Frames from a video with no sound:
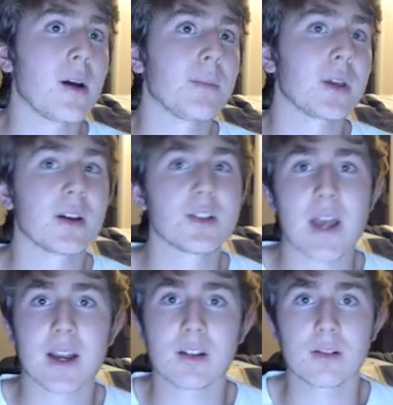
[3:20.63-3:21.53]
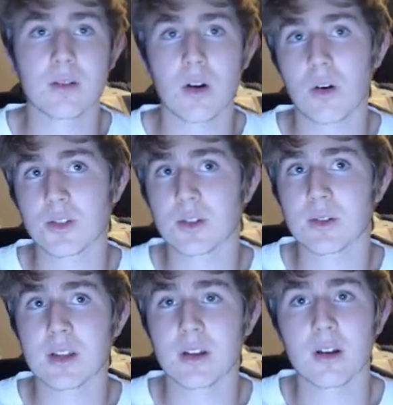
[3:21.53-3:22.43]
because that can also
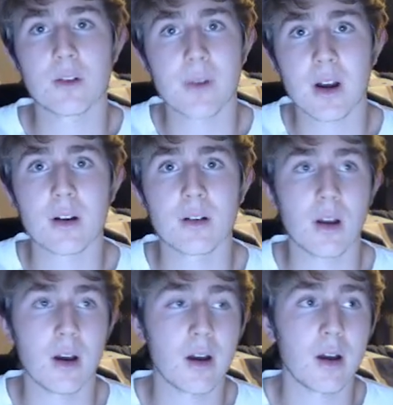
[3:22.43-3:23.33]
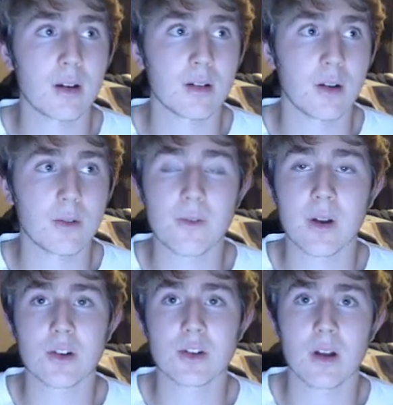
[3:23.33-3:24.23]
lead to
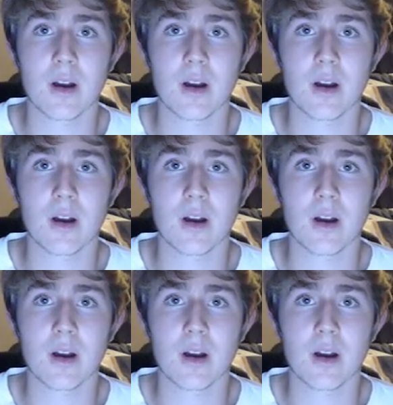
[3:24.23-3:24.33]
unfair